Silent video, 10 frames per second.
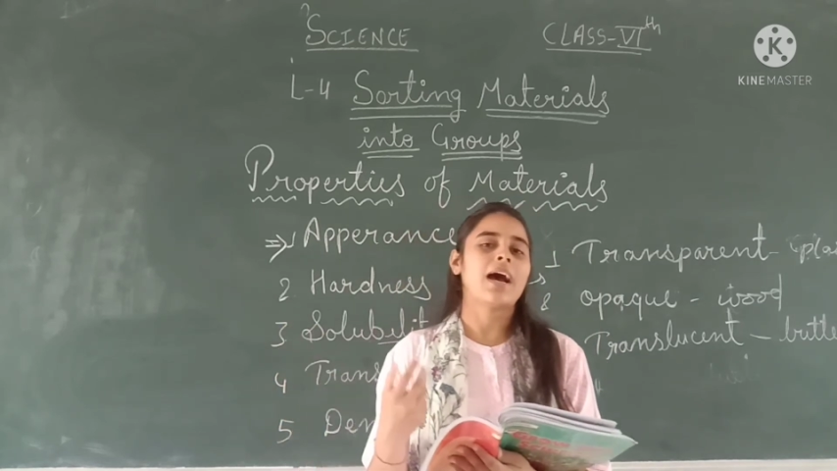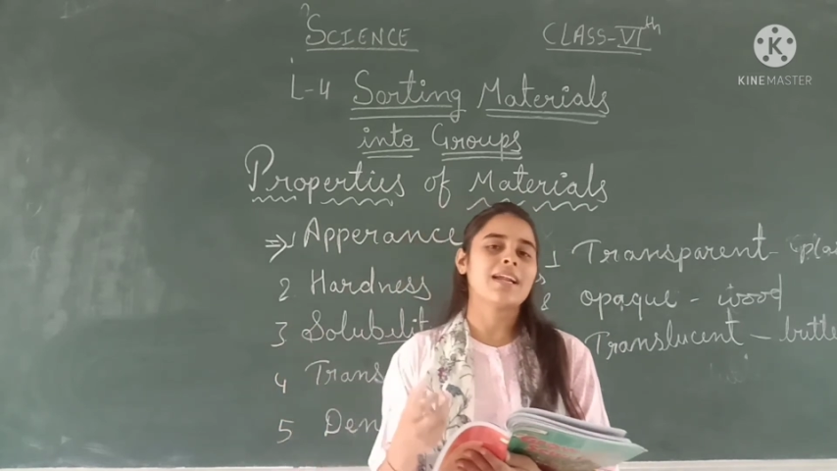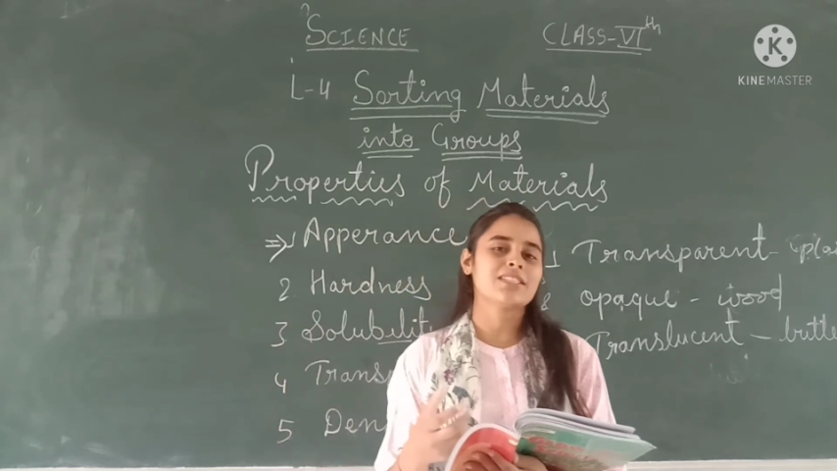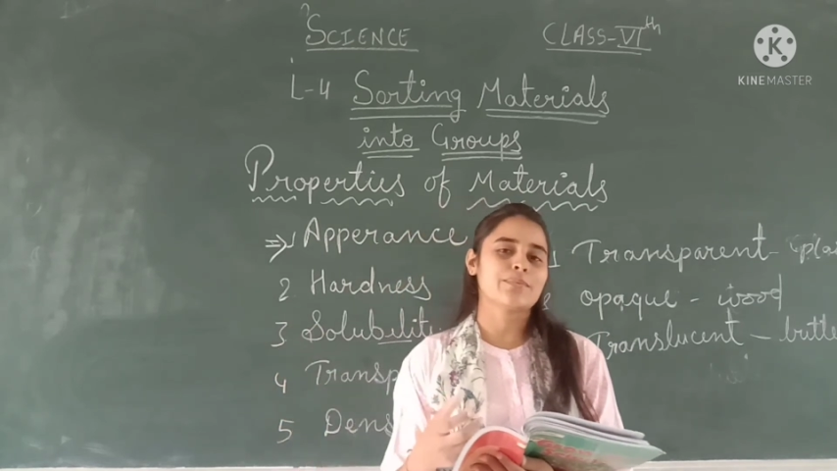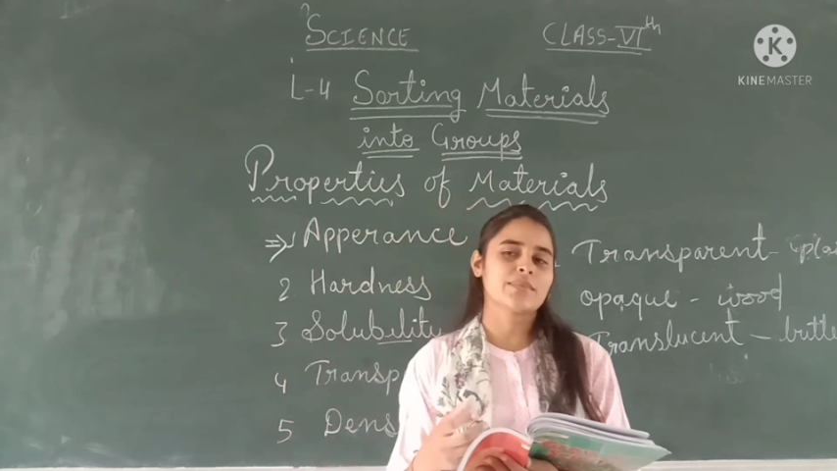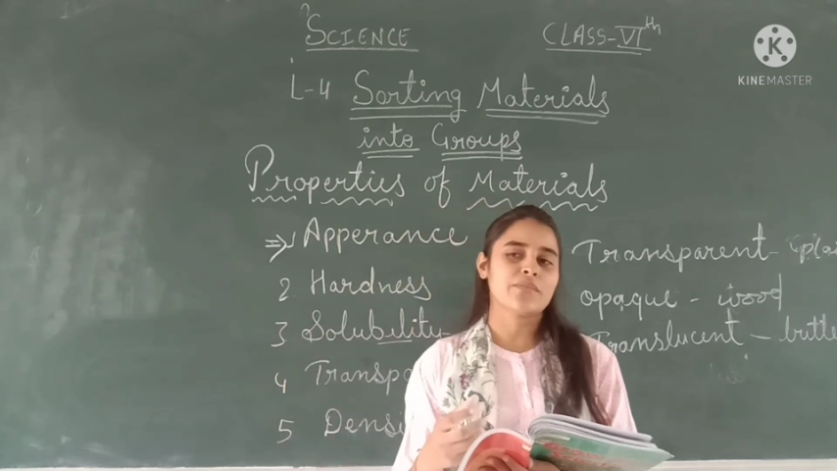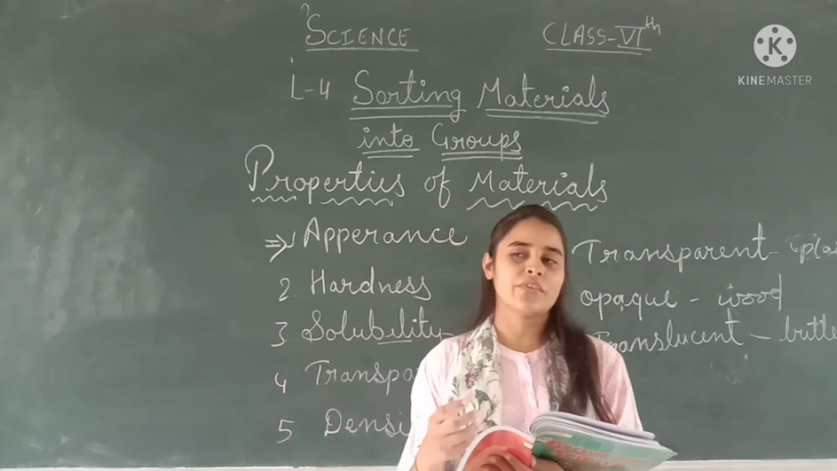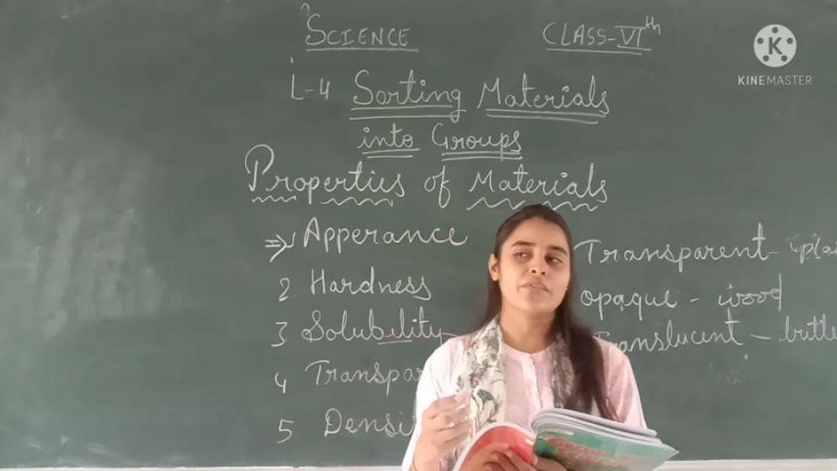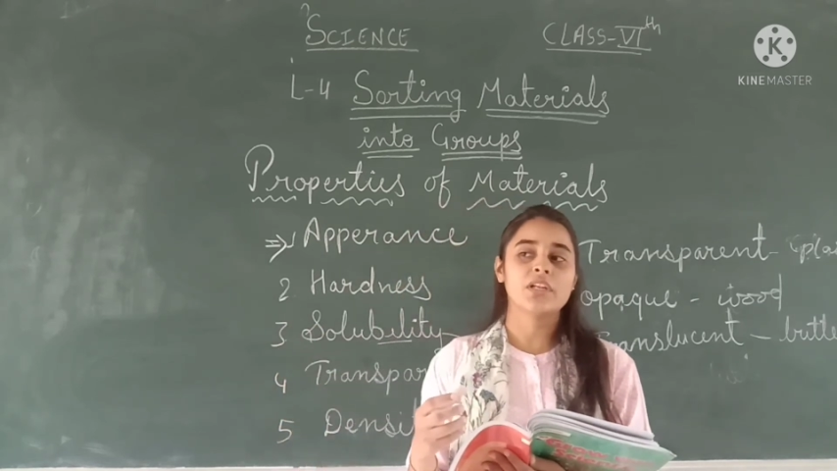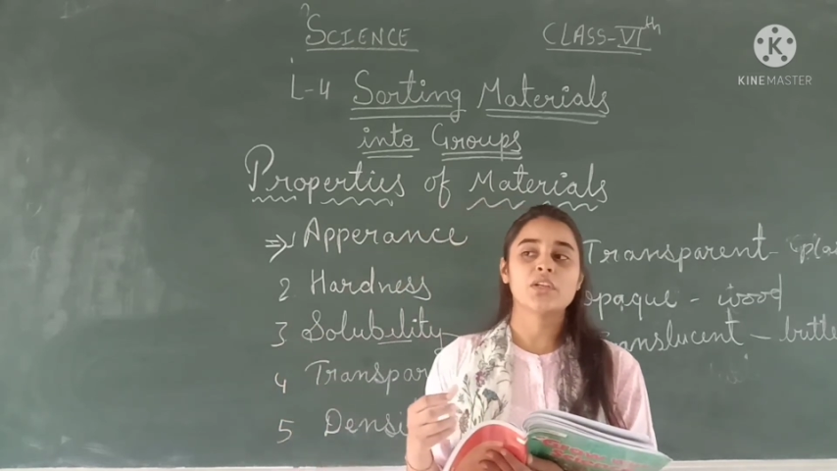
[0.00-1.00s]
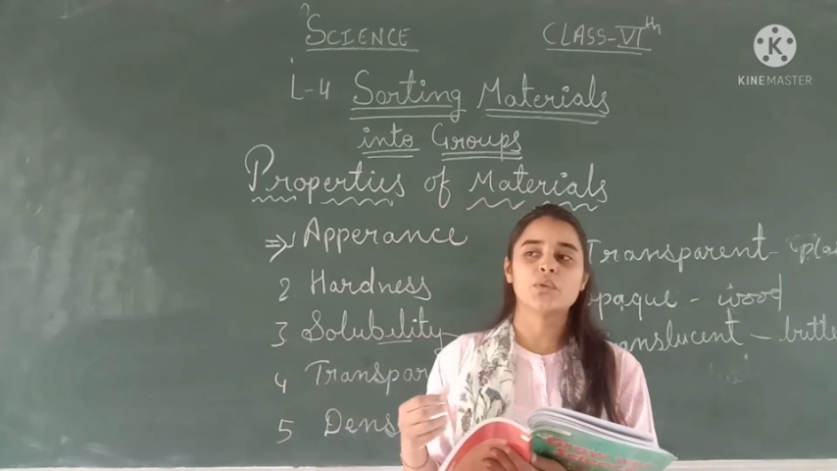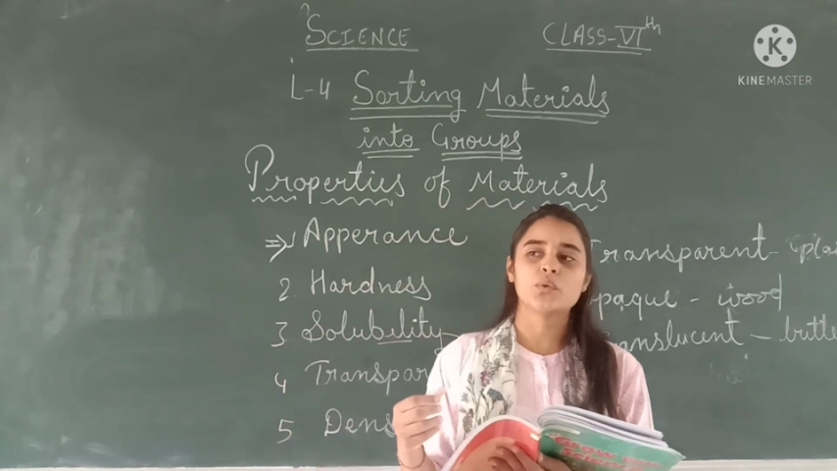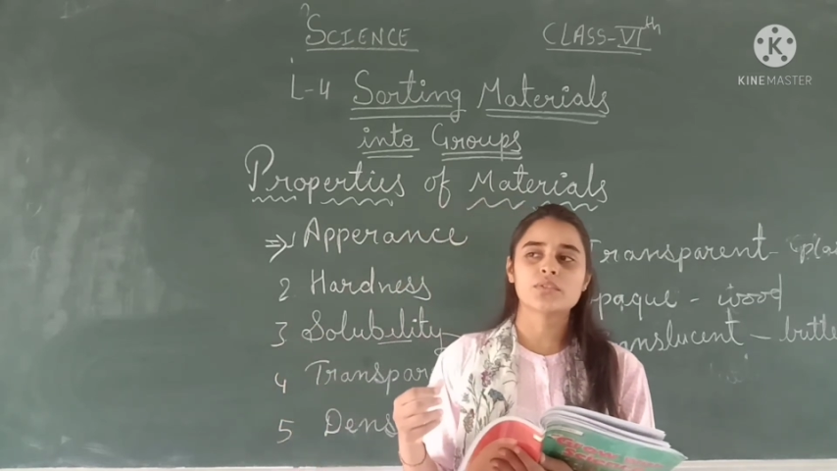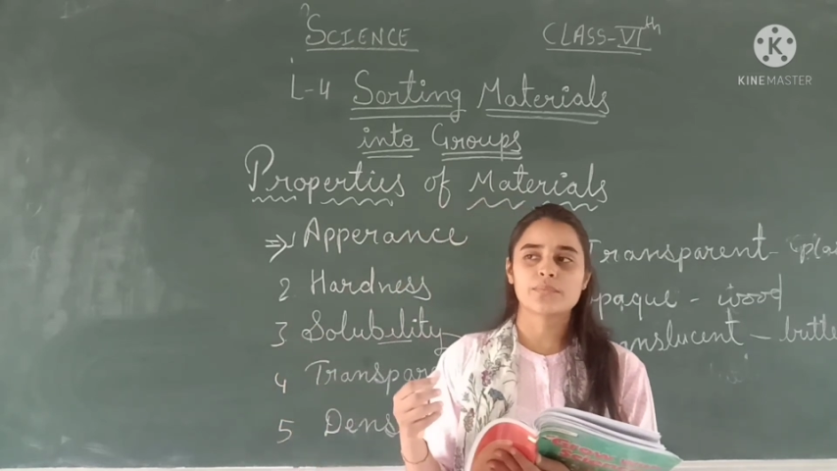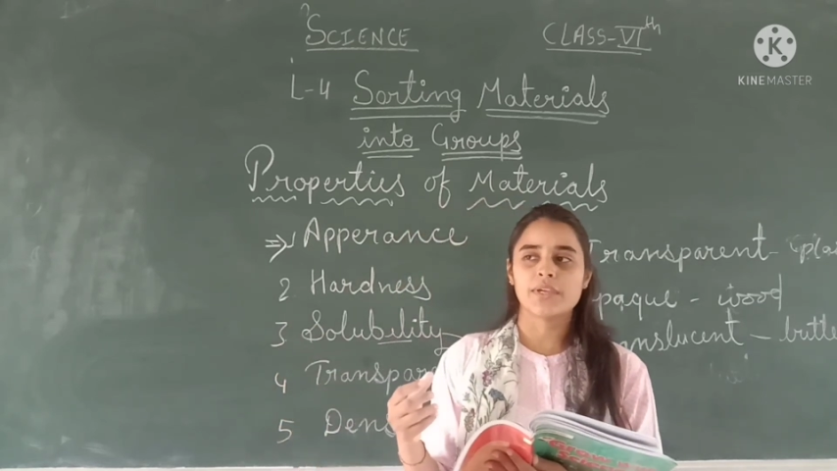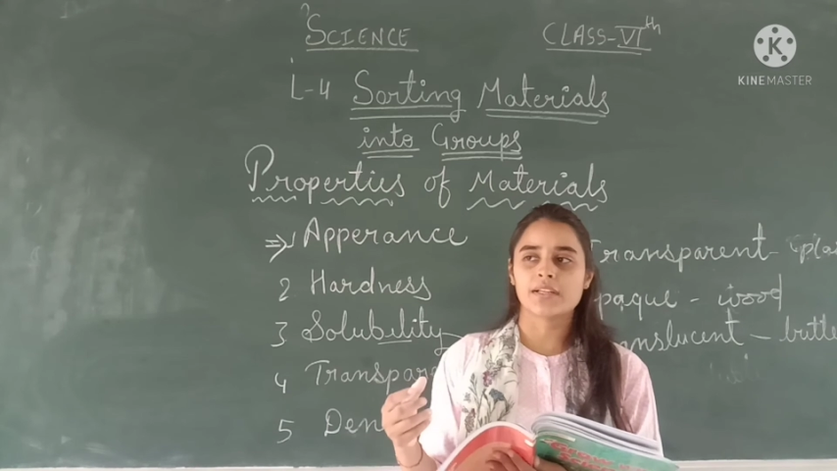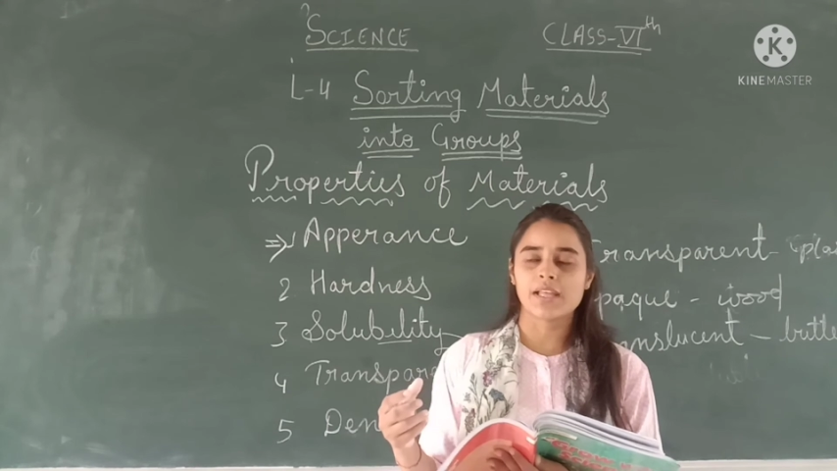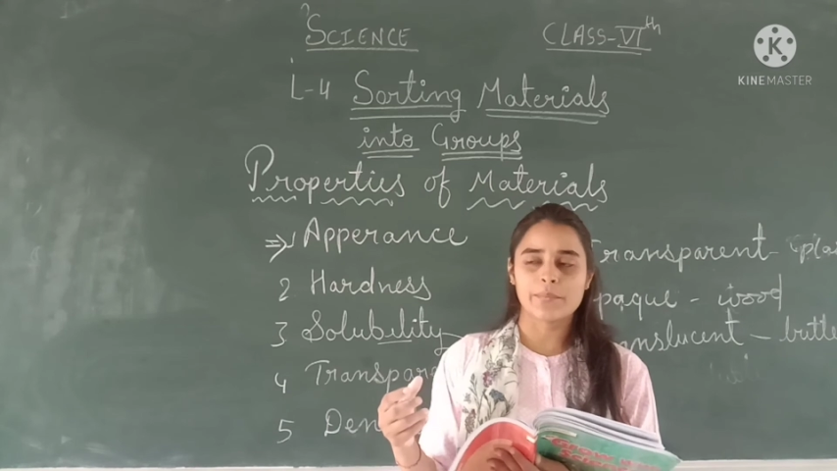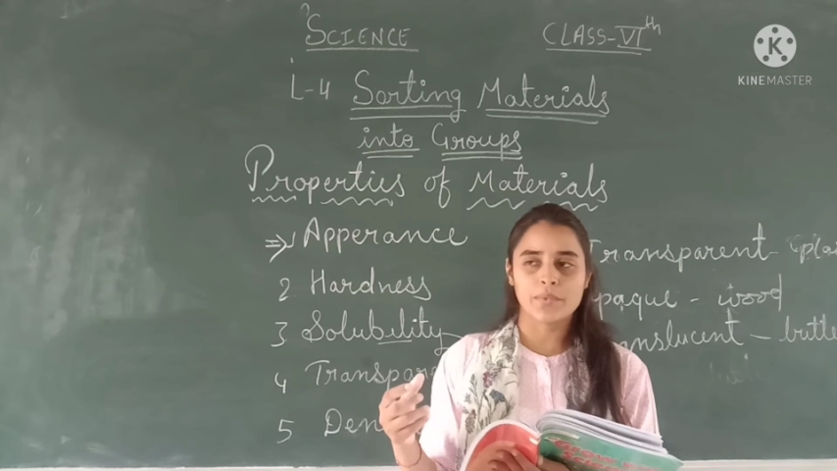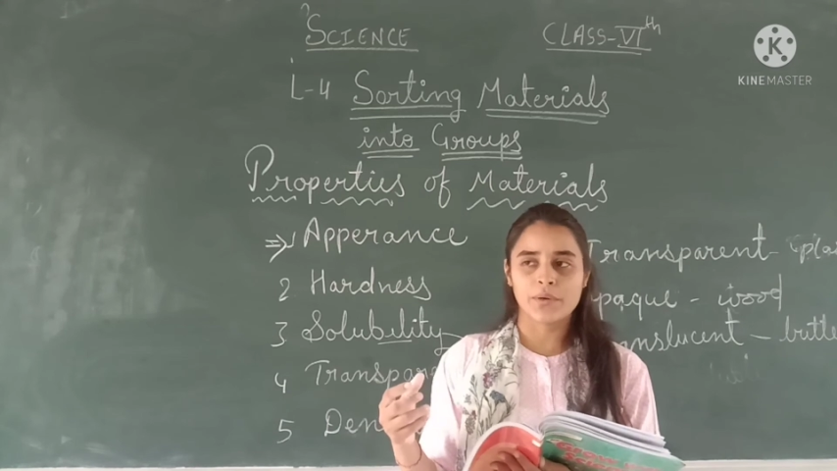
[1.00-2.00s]
substance we will use, make
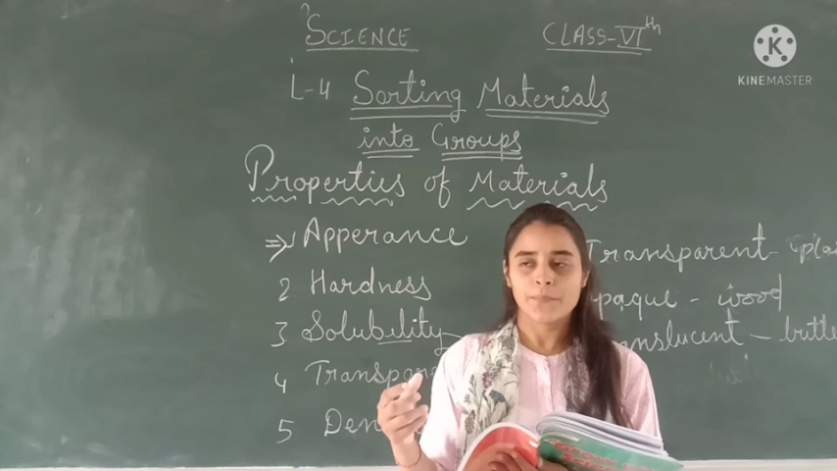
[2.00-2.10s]
them